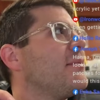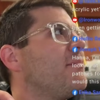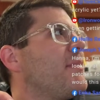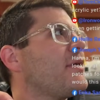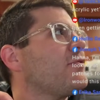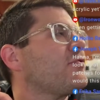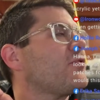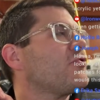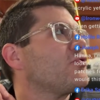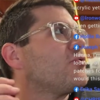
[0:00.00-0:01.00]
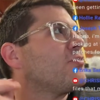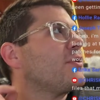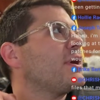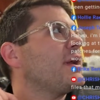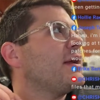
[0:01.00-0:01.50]
metals for
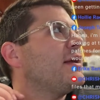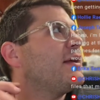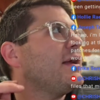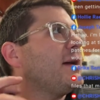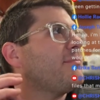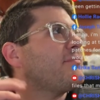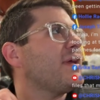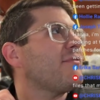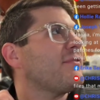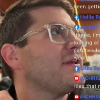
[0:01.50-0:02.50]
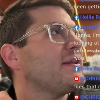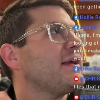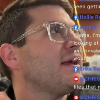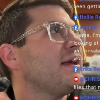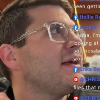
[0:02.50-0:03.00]
jewelry. Yep, definitely.